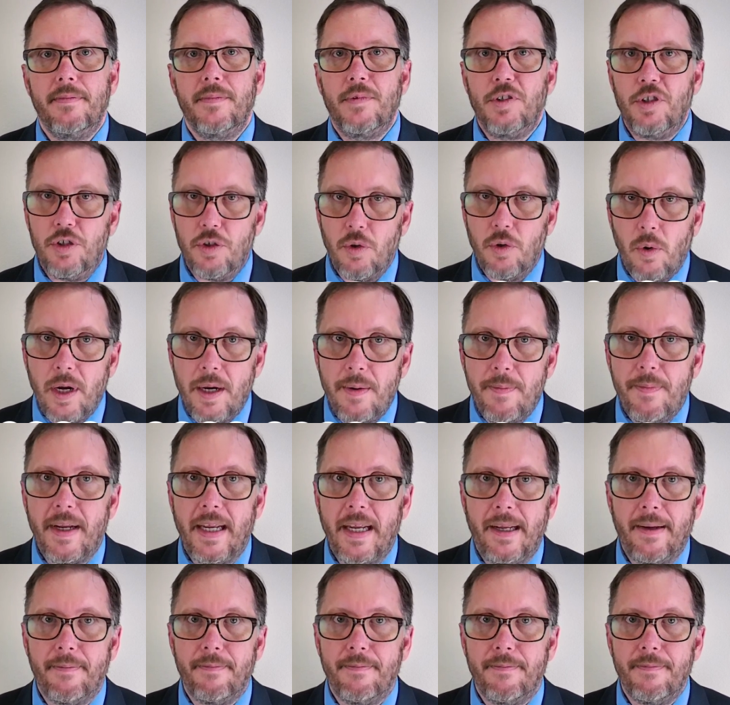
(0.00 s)
Join me.
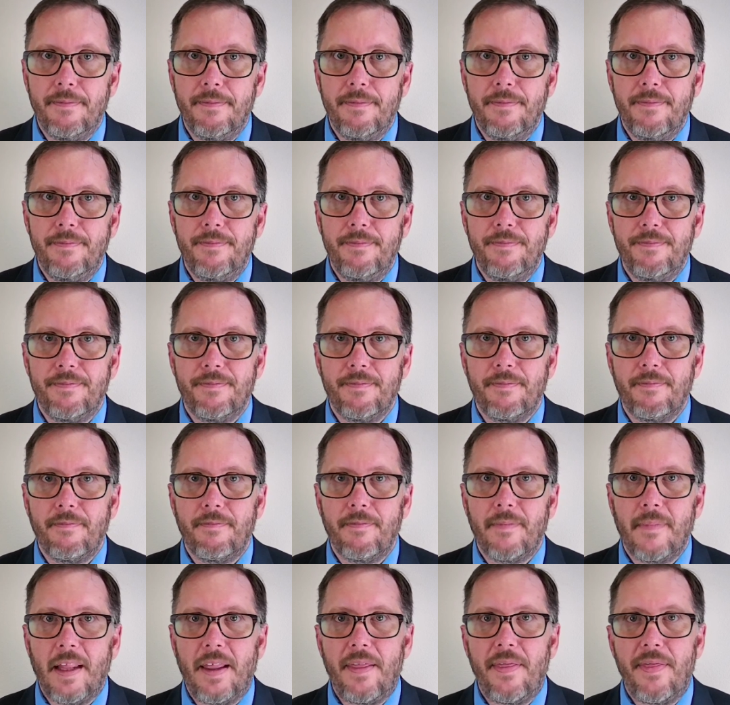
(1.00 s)

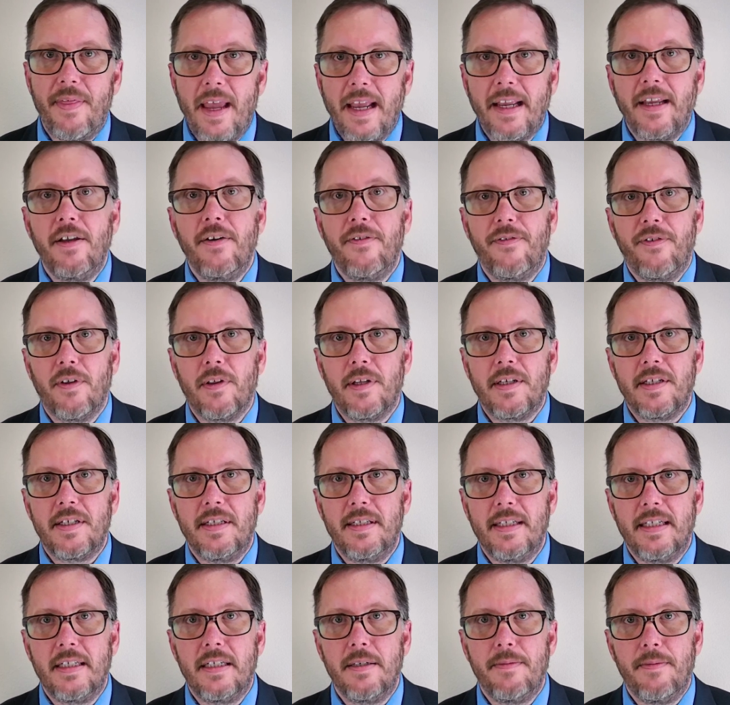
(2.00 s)
Thank you for
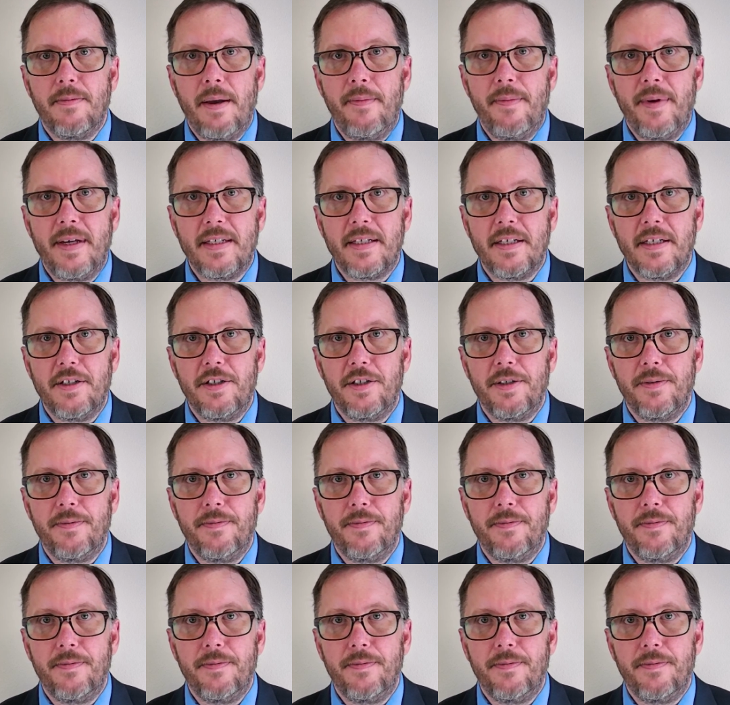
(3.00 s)
listening to my message.